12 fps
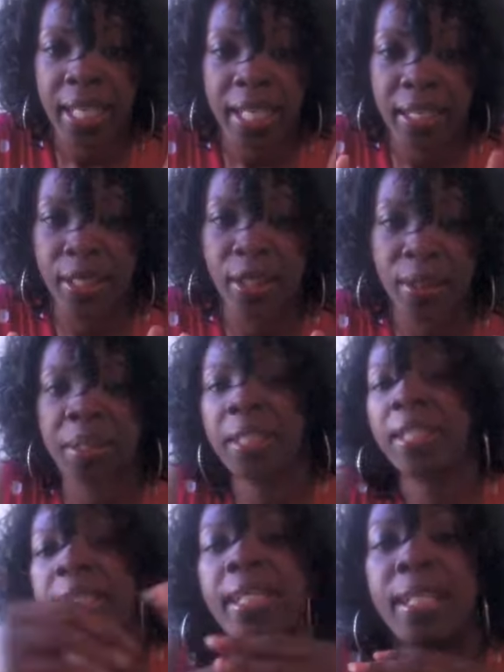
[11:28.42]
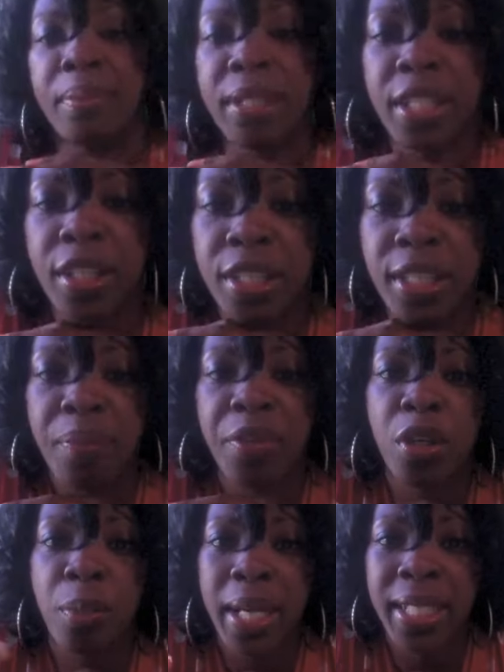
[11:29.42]
Look, let me tell you something
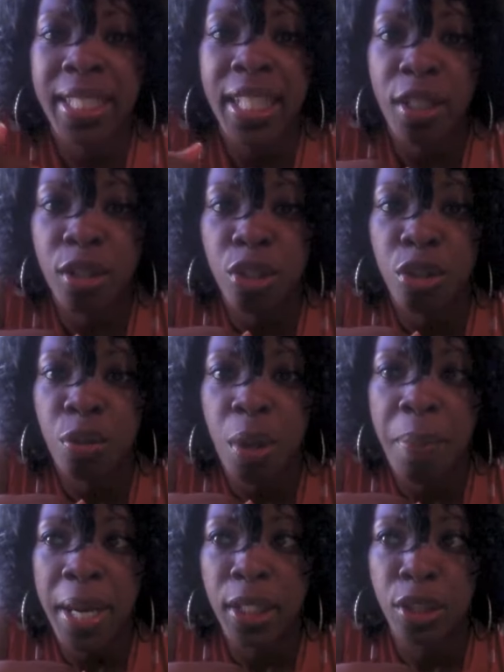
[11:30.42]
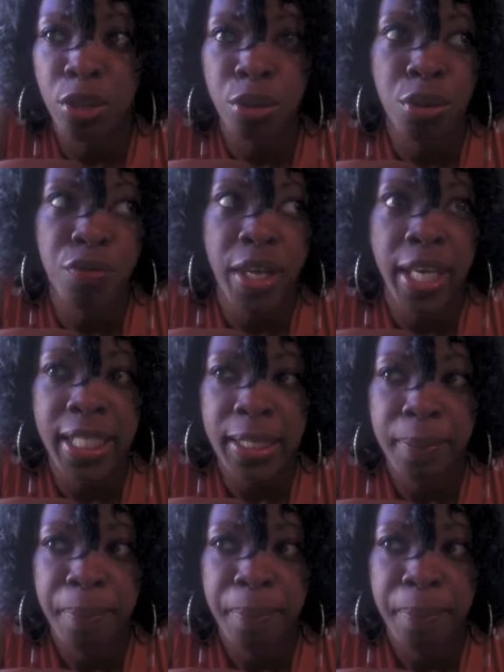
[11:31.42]
nobody tells you about a juice fast.